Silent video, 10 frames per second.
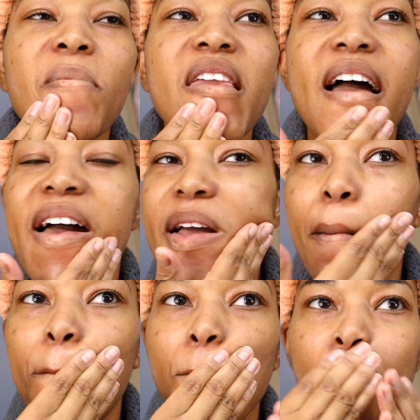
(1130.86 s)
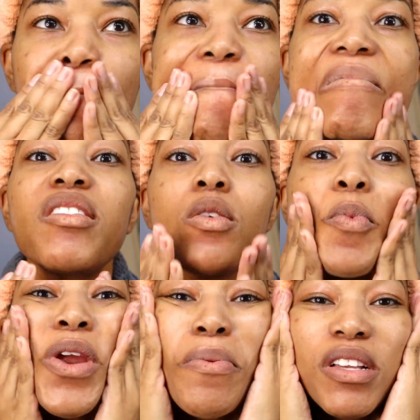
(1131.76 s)
yeah and so
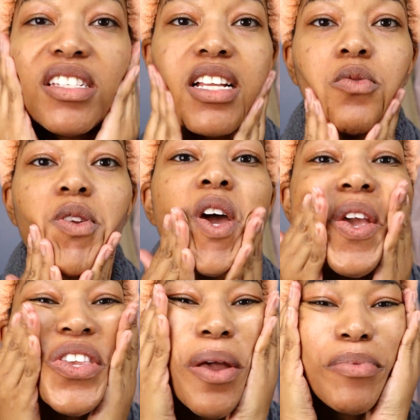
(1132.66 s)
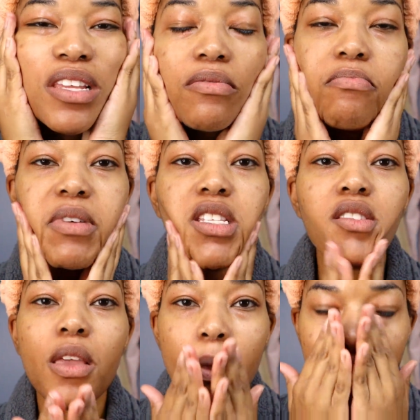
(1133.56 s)
pretty much that's when i accepted my
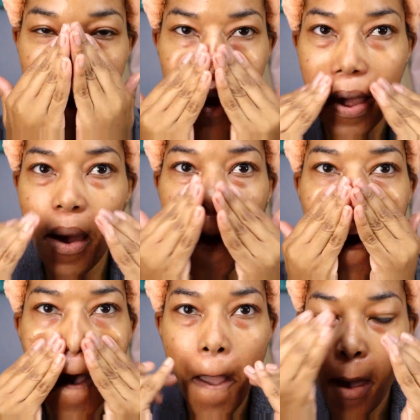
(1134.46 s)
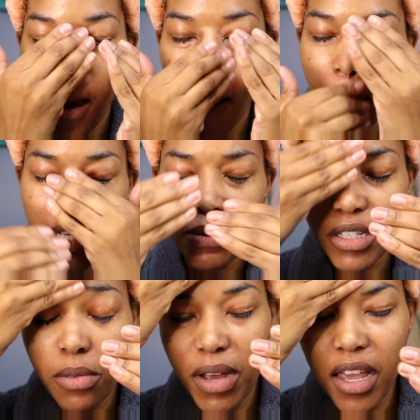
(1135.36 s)
skin my hair
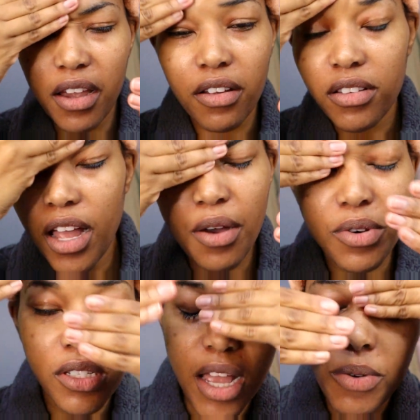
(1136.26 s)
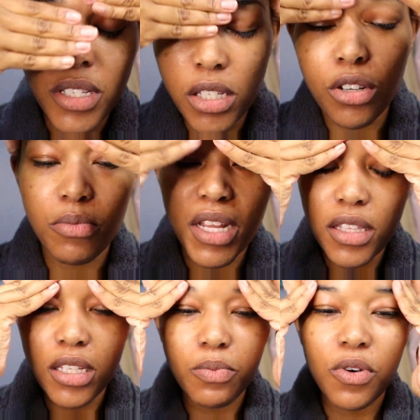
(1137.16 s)
especially my hair i was i was determined
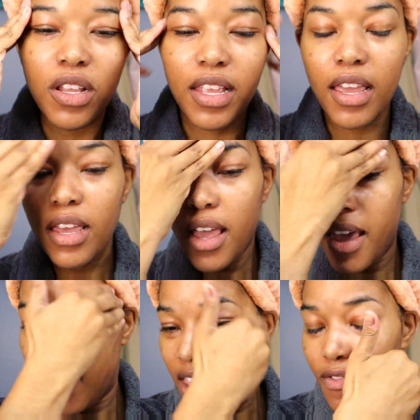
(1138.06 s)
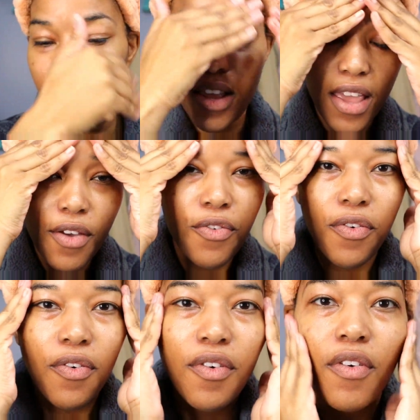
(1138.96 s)
at this point like even
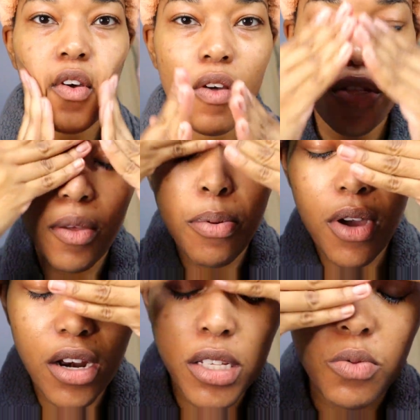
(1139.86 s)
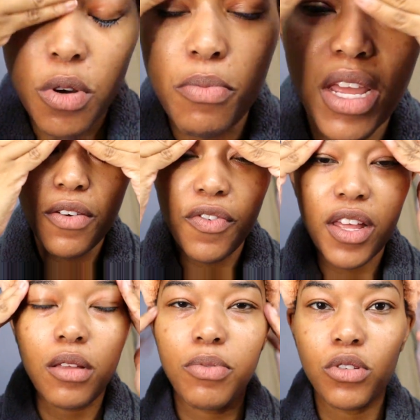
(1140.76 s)
if the products weren't
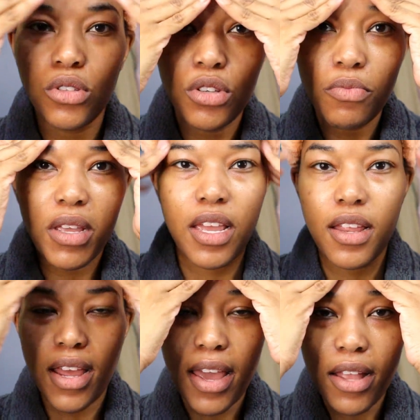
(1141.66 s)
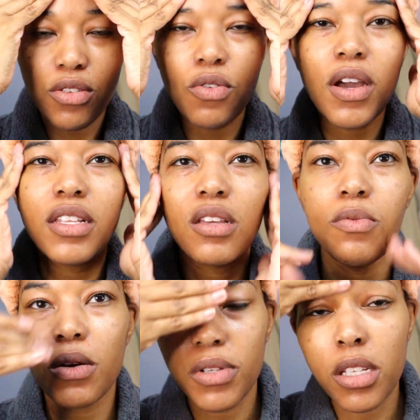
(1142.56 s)
available to me and I had no idea
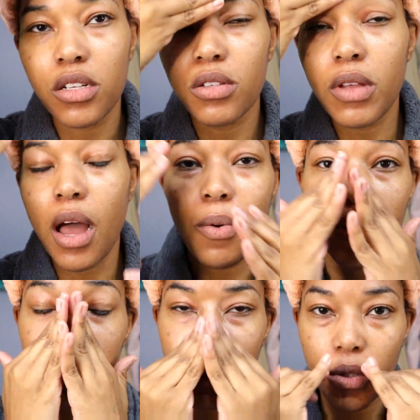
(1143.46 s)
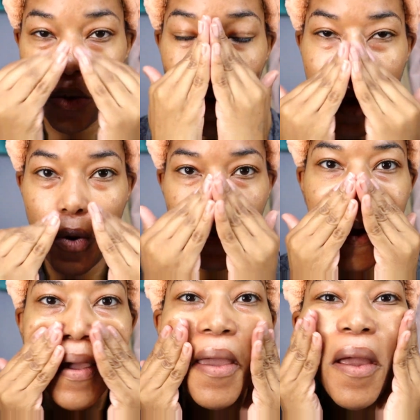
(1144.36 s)
what I was gonna I was doing with
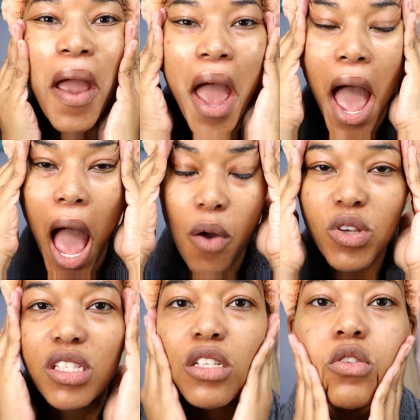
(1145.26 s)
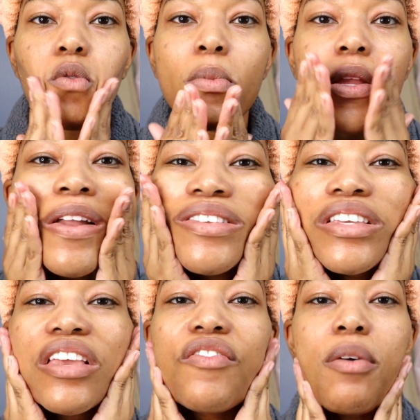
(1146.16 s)
my hair. I was determined not to
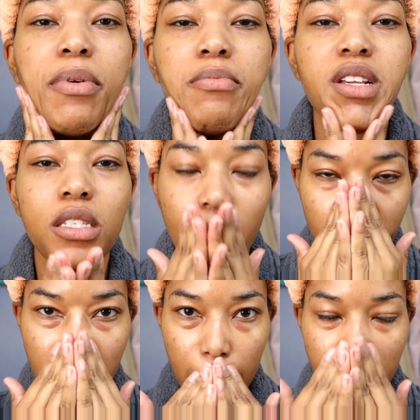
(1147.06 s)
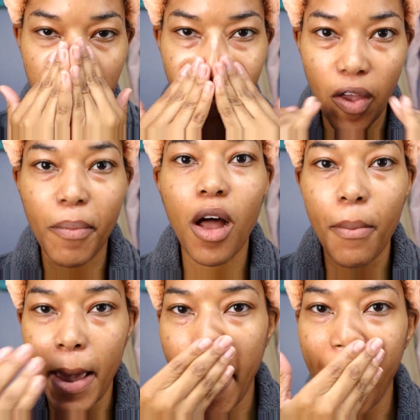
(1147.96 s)
give up on myself and not to give up
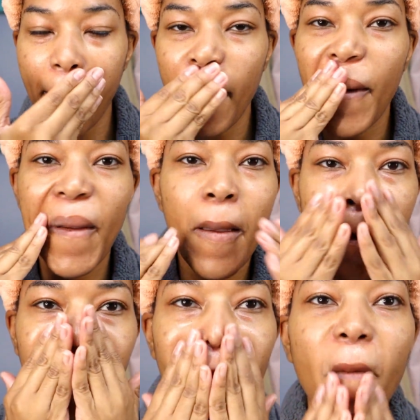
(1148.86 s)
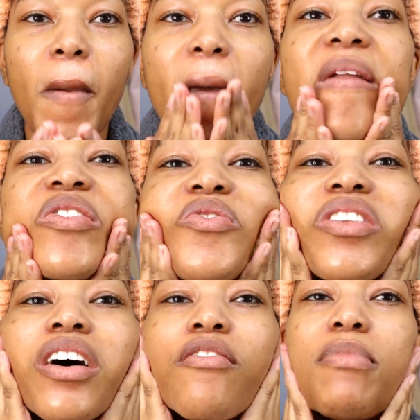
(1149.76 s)
on my hair and to
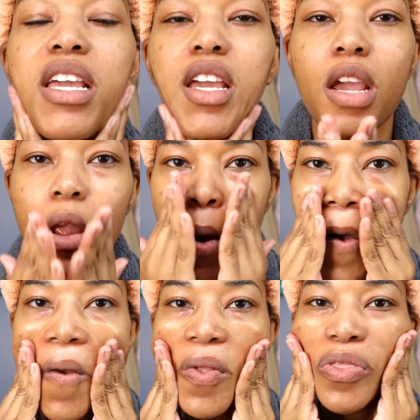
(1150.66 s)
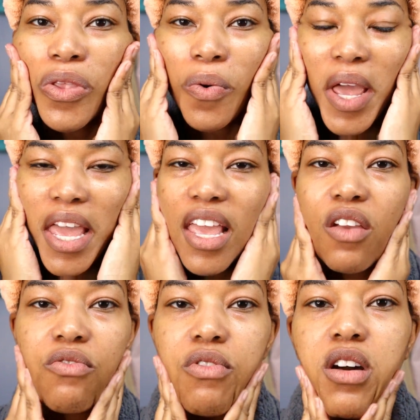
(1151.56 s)
love my hair the way it
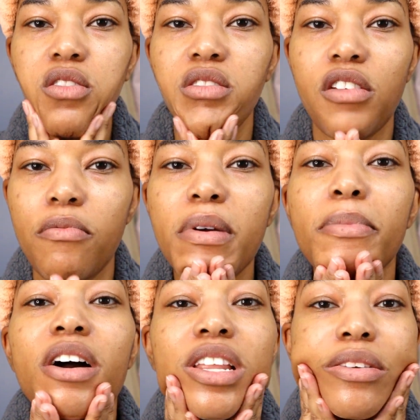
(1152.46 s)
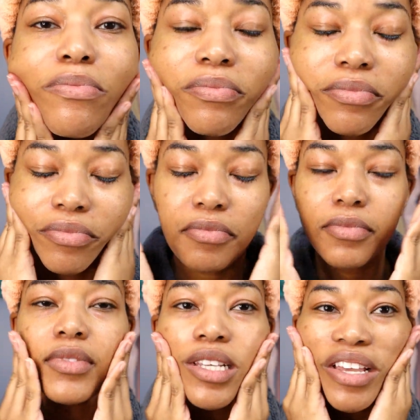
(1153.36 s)
grew out of my body.
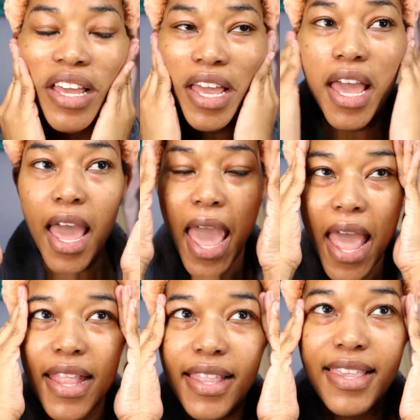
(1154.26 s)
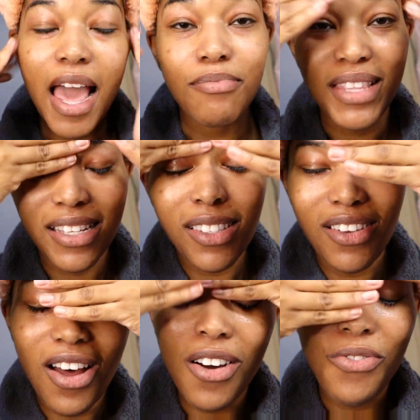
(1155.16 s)
And yeah, that's the
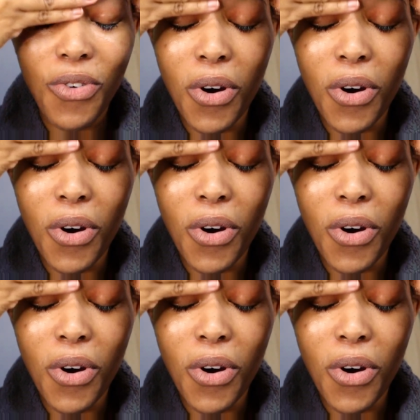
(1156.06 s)
long